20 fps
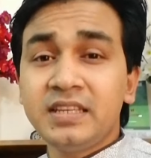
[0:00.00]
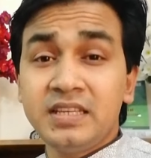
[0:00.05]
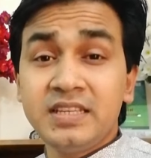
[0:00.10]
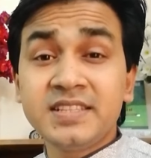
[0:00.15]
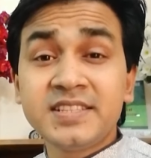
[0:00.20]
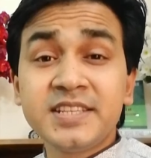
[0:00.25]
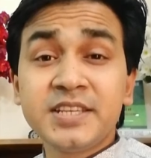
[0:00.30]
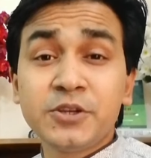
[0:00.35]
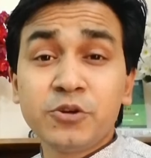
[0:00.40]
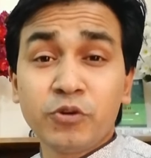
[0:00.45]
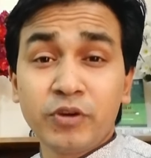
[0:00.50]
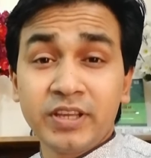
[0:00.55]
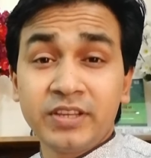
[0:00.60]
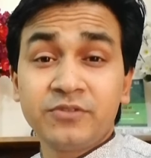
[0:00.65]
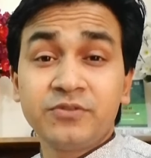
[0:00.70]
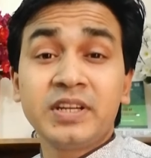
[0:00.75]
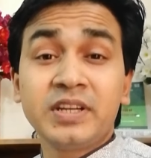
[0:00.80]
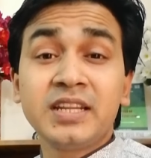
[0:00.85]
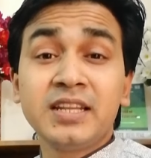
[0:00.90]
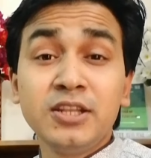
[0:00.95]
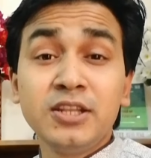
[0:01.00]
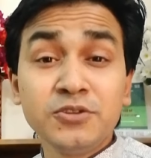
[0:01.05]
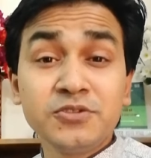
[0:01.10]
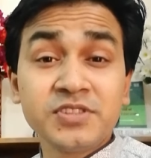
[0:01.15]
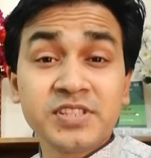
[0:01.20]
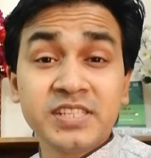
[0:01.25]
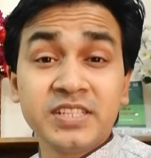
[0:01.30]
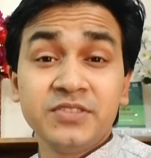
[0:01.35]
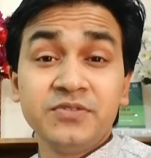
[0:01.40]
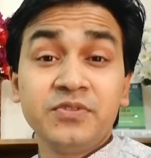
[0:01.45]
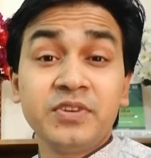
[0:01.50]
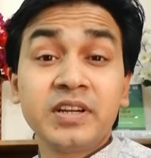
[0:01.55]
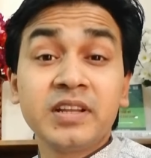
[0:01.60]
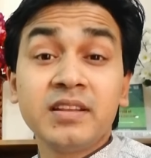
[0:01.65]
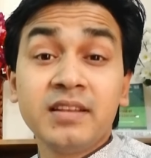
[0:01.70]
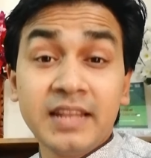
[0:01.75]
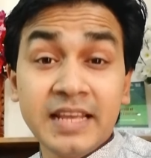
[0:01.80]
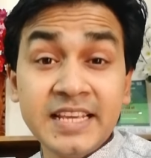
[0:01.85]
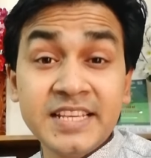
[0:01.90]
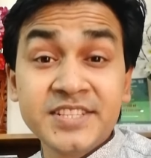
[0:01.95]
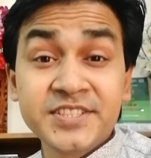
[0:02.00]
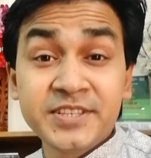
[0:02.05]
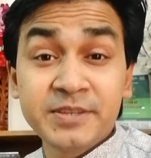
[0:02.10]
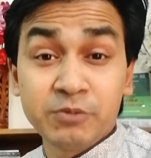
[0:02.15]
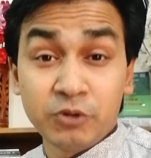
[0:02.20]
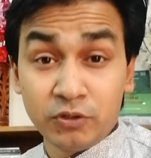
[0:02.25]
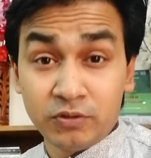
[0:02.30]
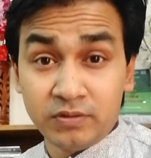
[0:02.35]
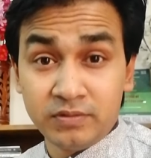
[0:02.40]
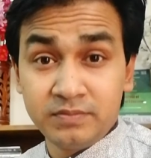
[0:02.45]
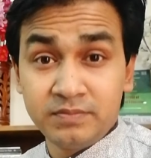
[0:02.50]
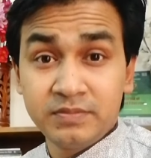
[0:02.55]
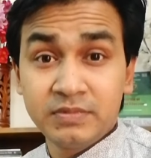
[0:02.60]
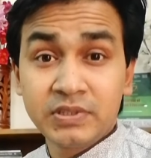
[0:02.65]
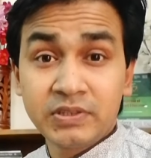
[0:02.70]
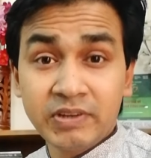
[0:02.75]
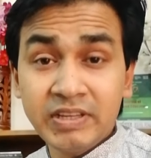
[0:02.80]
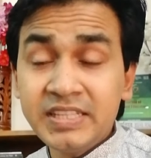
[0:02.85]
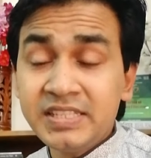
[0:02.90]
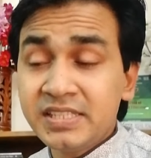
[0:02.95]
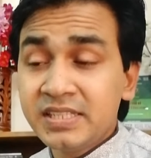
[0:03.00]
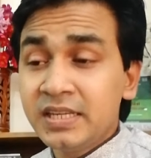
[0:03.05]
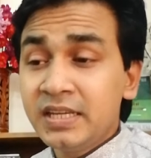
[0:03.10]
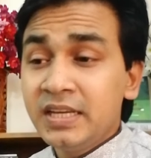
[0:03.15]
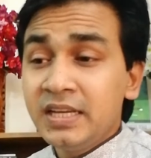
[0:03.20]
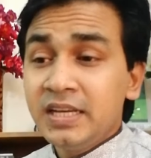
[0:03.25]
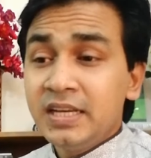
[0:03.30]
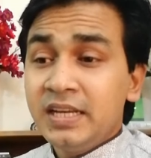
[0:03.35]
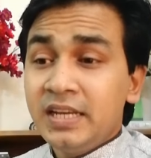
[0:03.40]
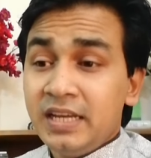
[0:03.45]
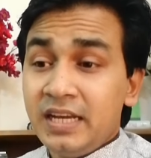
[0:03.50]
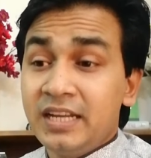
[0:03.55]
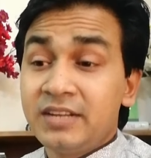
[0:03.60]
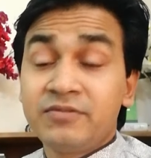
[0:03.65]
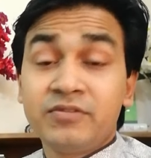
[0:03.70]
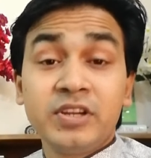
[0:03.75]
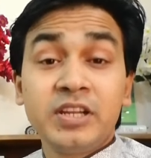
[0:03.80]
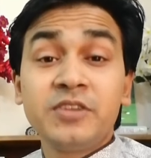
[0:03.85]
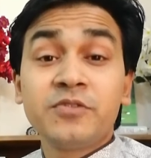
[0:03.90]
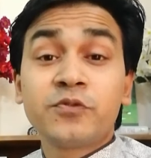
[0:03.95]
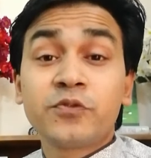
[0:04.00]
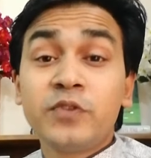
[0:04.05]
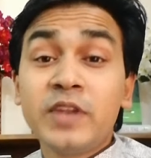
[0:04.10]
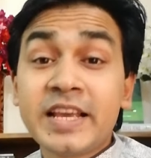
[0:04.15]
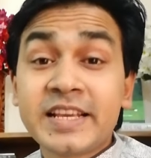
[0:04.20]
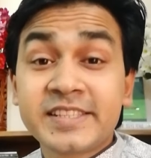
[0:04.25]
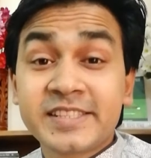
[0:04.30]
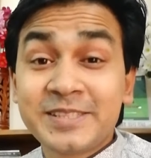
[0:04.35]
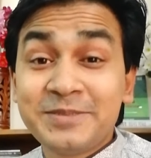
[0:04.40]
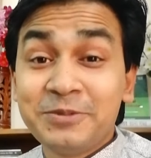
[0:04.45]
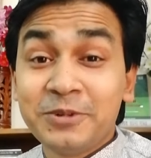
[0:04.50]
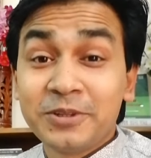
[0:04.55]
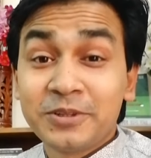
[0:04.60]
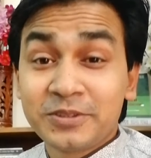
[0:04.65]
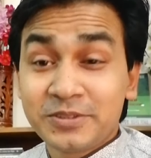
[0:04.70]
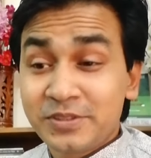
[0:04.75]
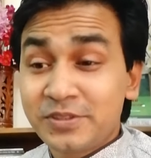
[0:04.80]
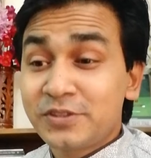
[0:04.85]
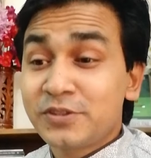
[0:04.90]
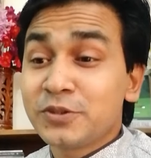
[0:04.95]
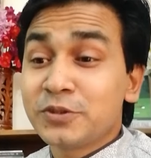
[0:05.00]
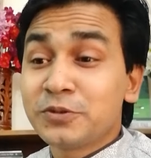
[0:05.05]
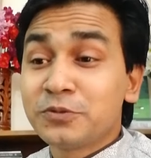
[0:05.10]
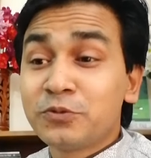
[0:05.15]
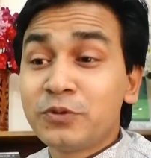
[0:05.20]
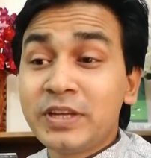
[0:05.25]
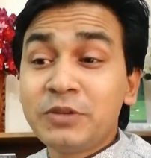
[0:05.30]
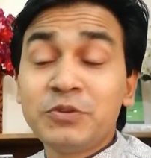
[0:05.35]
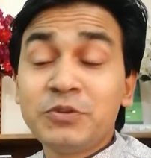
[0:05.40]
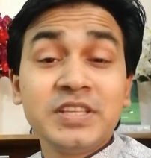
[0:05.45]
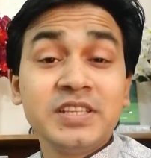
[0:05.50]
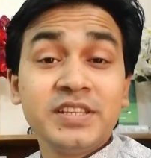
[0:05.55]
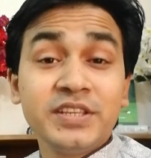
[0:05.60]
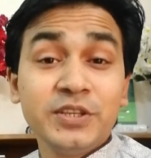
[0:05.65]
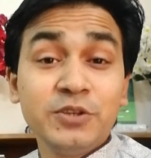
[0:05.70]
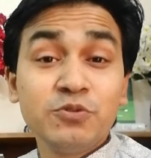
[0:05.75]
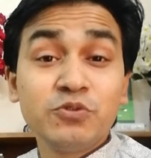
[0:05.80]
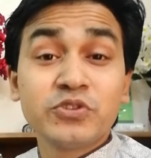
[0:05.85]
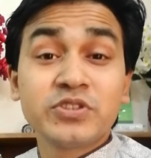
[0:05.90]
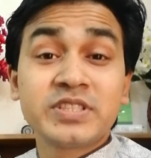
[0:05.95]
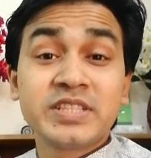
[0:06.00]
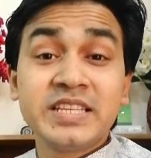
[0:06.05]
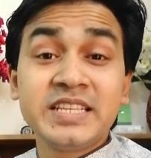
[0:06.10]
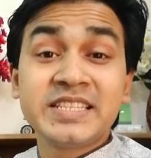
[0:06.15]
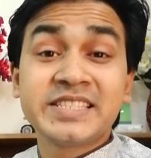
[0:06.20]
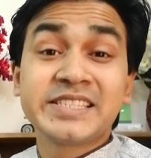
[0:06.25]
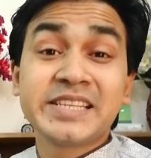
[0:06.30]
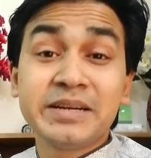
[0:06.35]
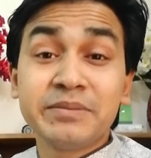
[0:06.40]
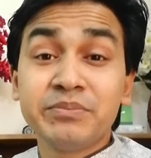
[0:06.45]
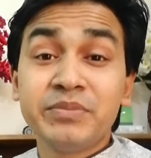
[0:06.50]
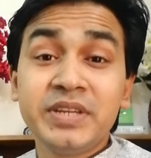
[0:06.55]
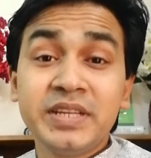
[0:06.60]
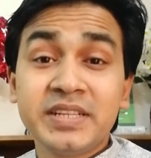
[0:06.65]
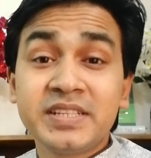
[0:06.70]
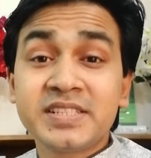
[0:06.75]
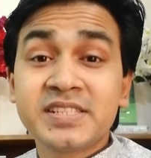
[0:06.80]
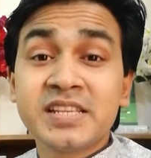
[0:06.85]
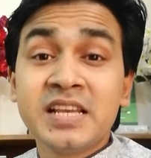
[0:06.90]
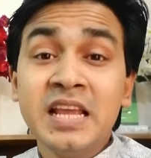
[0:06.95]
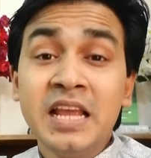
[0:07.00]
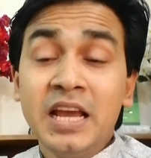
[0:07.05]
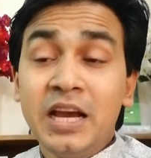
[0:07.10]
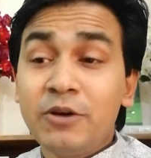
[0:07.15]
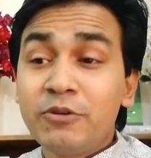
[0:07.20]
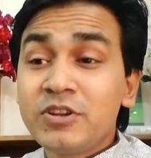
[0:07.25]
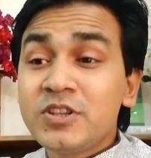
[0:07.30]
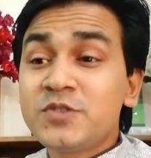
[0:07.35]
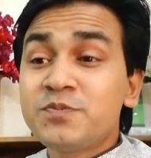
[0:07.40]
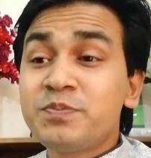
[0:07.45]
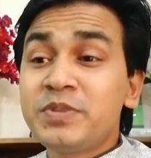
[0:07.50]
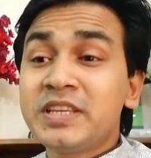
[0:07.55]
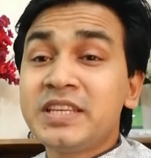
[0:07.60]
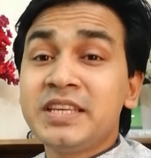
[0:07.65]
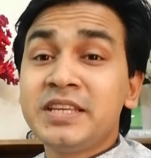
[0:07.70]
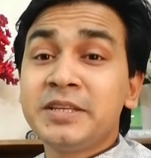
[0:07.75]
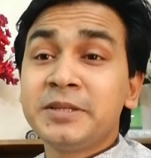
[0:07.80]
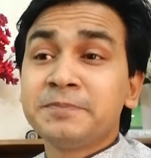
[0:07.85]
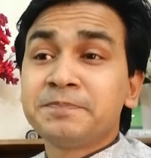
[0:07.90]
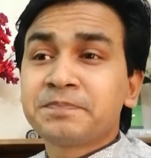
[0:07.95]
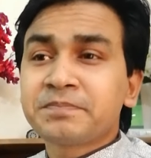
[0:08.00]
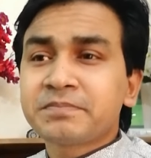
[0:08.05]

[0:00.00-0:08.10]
easygoing, very lucid, very legible, right? And very flexible. So when we use these gambits, our speaking